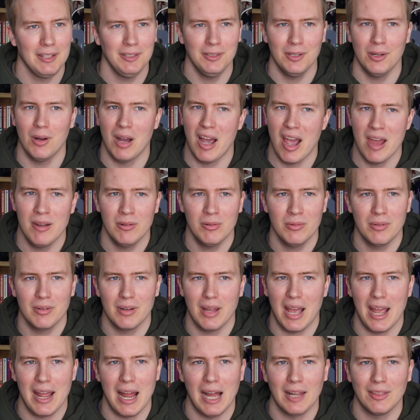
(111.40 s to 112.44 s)
you know, I don't,
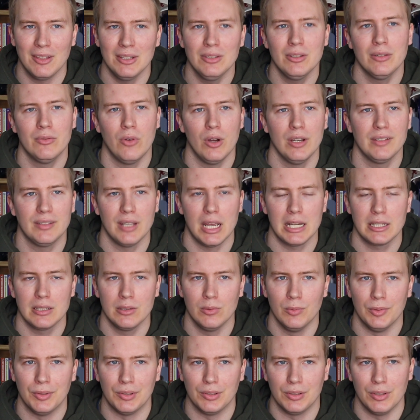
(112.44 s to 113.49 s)
I, I think the voice
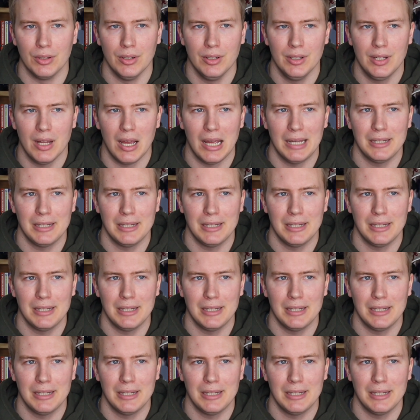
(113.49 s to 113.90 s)
acting was good.